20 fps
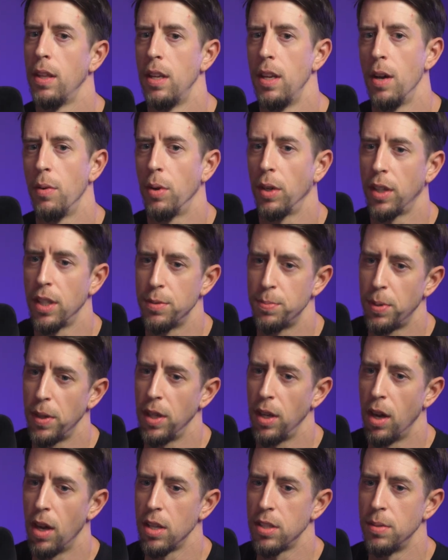the network is
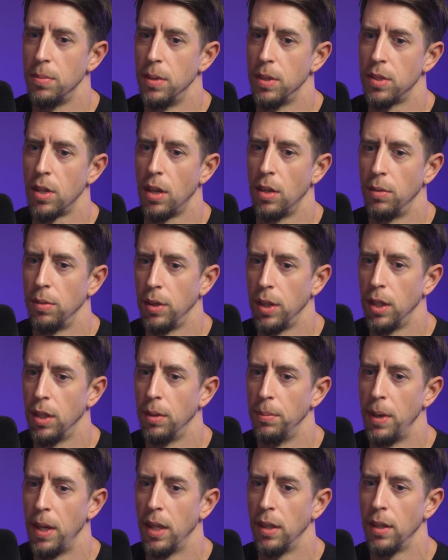pretty awesome. It's unreal,
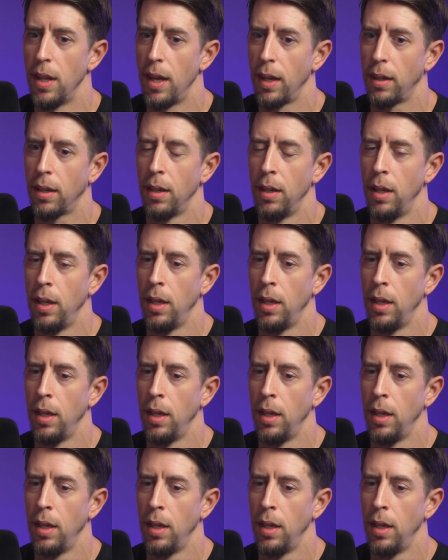man. Like,